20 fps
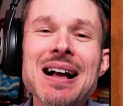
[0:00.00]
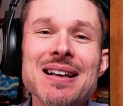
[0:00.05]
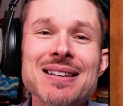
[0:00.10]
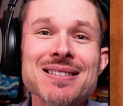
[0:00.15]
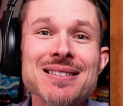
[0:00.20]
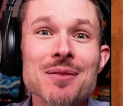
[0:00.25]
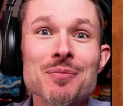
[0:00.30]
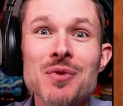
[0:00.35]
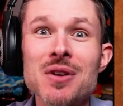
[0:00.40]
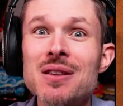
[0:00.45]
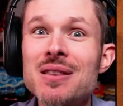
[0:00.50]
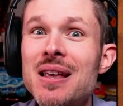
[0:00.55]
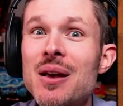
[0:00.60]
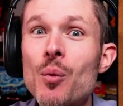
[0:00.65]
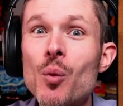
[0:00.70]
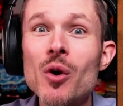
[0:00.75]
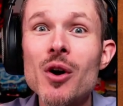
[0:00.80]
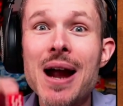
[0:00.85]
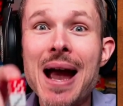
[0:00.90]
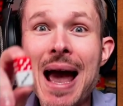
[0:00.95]
Something that
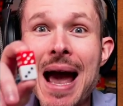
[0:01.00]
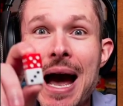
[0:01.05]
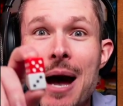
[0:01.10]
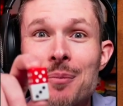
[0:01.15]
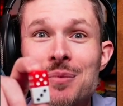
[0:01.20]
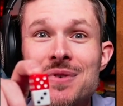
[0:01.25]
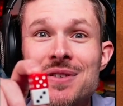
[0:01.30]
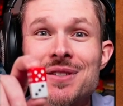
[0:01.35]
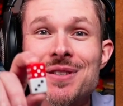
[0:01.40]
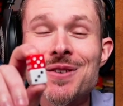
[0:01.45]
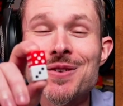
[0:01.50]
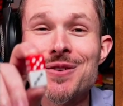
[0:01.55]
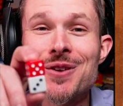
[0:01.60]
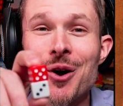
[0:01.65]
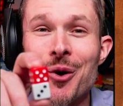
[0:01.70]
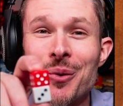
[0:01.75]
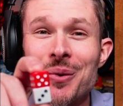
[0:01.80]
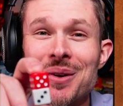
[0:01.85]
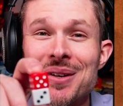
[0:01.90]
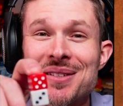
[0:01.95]
we're apt to
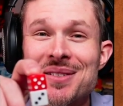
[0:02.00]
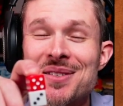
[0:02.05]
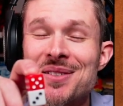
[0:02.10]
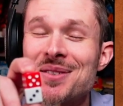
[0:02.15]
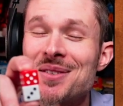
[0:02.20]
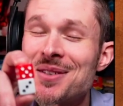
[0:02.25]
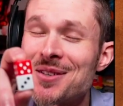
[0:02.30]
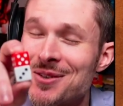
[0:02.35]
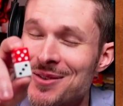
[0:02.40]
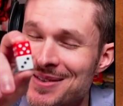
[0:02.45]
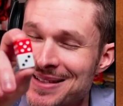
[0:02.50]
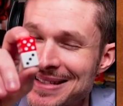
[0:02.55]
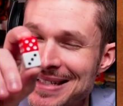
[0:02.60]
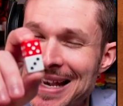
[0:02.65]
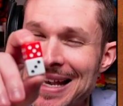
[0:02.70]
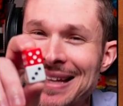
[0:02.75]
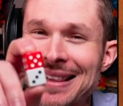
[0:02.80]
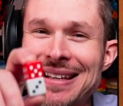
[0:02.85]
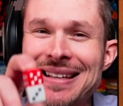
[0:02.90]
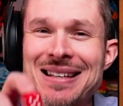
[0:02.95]
notice. Your
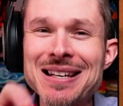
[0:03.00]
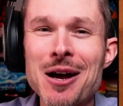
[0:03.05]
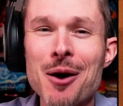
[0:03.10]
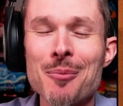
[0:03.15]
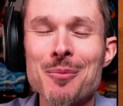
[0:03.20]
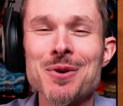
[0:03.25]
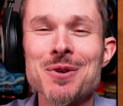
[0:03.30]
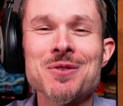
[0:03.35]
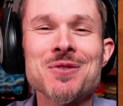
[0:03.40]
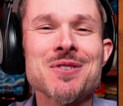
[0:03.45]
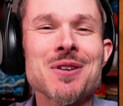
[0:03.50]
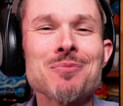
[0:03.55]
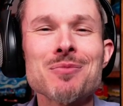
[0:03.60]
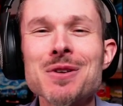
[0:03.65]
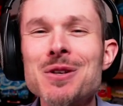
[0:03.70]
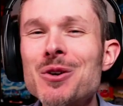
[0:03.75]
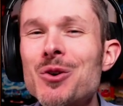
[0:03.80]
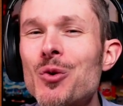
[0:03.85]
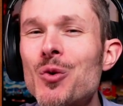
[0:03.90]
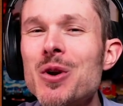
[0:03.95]
daily numbers. Something
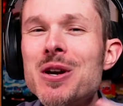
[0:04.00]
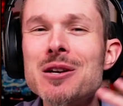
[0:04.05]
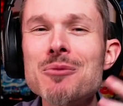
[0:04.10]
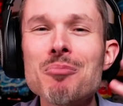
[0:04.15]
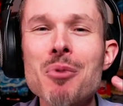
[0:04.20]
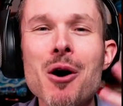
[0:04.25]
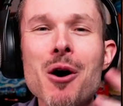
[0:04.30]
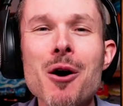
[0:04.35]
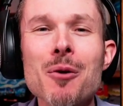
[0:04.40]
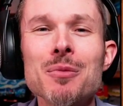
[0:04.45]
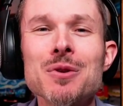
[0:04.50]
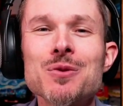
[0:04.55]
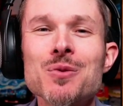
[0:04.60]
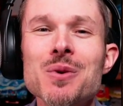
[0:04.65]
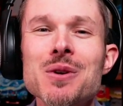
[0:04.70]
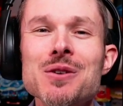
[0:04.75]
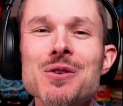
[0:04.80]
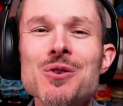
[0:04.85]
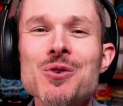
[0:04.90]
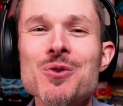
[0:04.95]
agreed upon
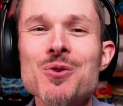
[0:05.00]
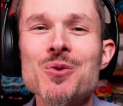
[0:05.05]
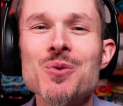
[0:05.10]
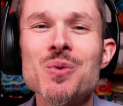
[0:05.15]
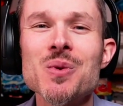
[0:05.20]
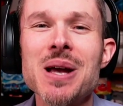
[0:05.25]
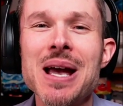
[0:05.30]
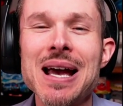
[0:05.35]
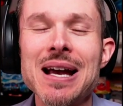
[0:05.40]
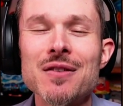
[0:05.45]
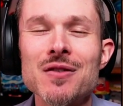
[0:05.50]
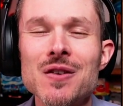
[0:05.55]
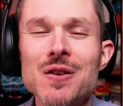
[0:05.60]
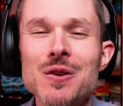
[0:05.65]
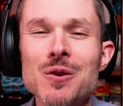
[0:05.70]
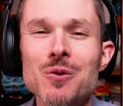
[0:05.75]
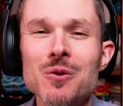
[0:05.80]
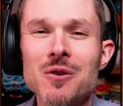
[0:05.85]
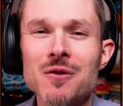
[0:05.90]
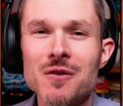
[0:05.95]
between you and the
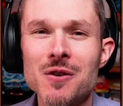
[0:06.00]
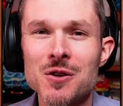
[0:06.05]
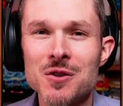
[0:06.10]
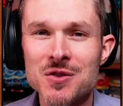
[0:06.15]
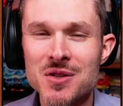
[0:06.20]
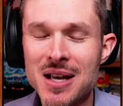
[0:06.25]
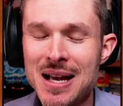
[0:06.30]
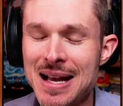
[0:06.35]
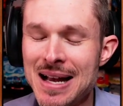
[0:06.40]
universe.